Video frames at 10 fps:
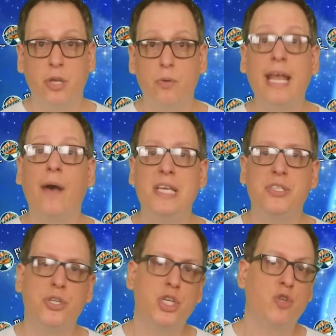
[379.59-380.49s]
So now
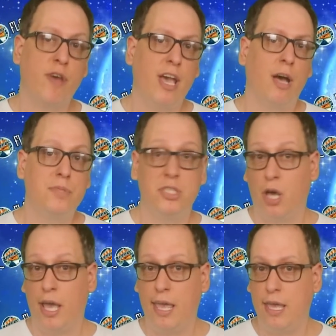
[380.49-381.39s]
he's just straight up
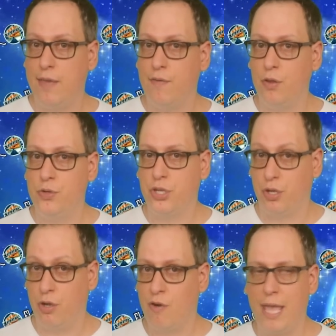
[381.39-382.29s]
denying
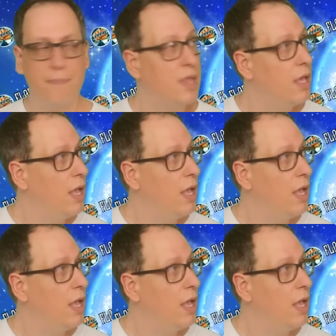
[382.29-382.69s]
evolution. Great.